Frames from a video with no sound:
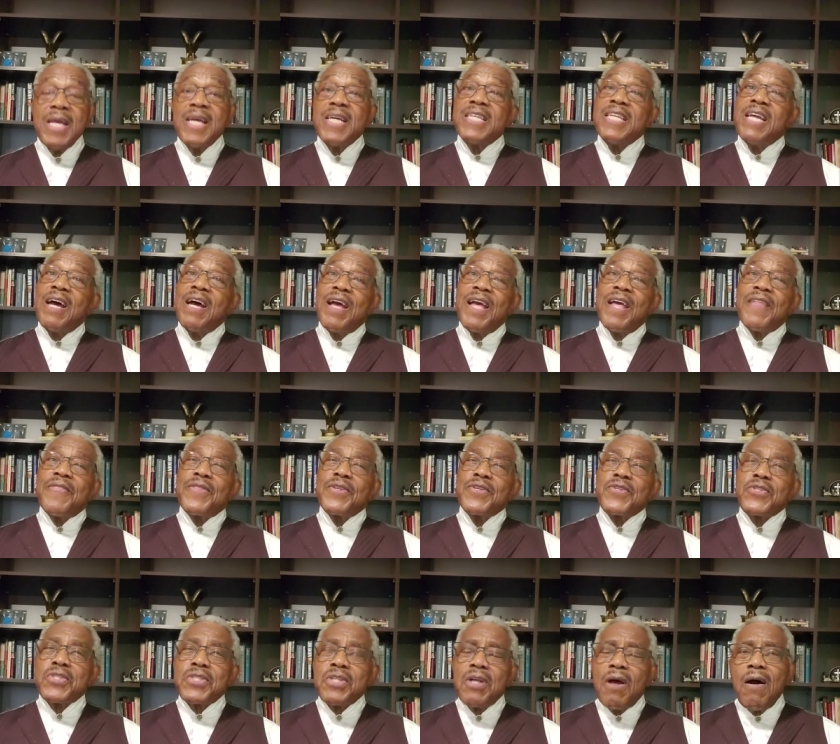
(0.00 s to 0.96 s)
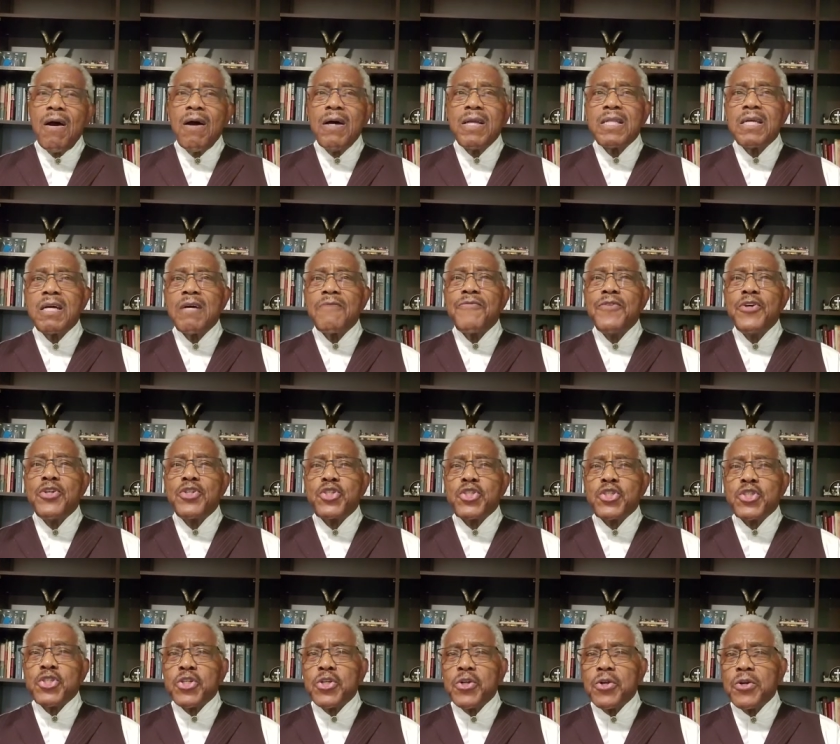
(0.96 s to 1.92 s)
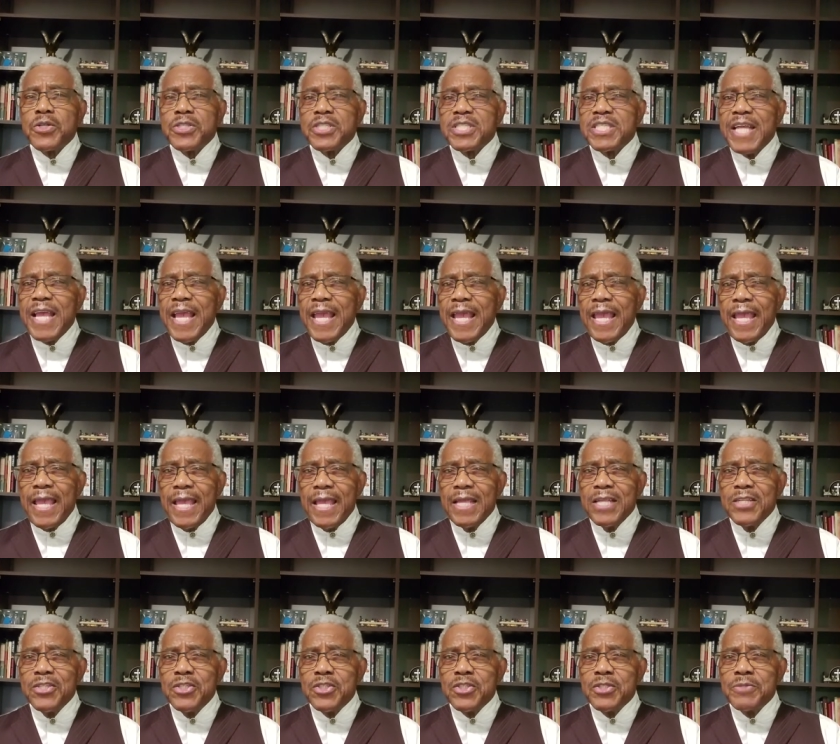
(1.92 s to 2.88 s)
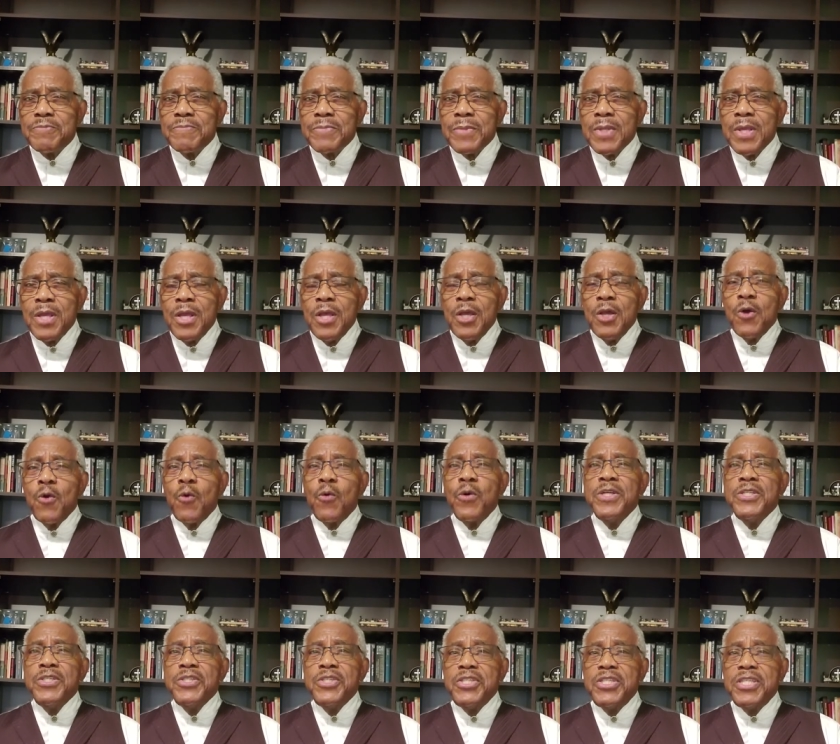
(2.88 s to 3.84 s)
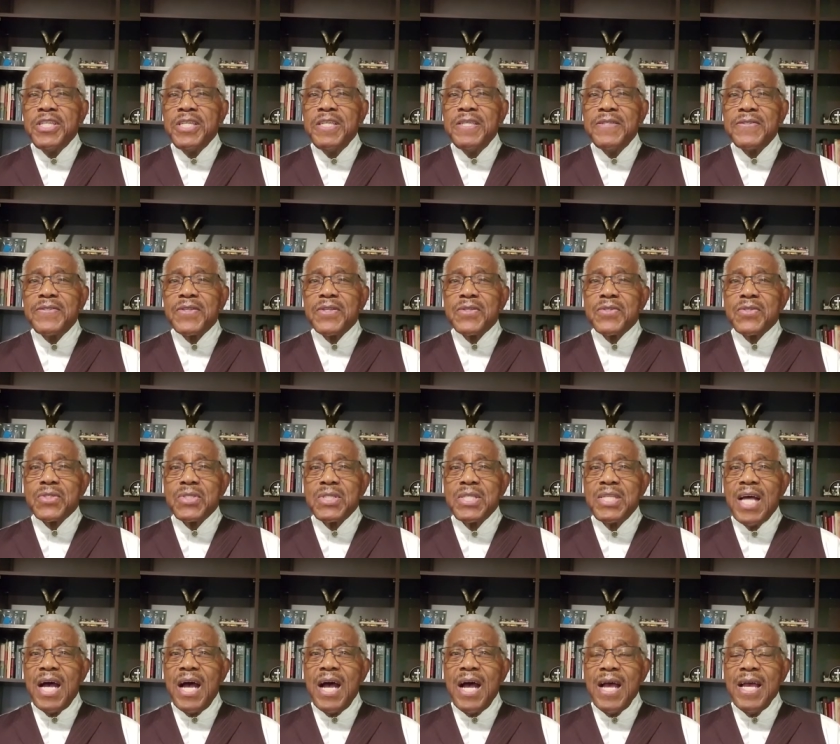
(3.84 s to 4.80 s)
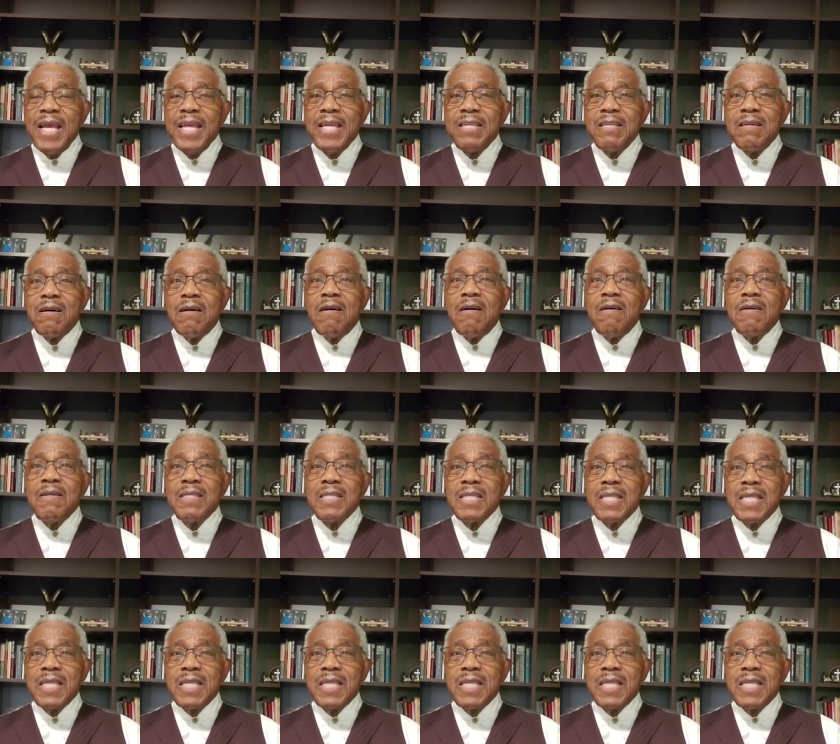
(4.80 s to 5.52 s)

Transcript: Now, at the start of the church age, when Jesus died on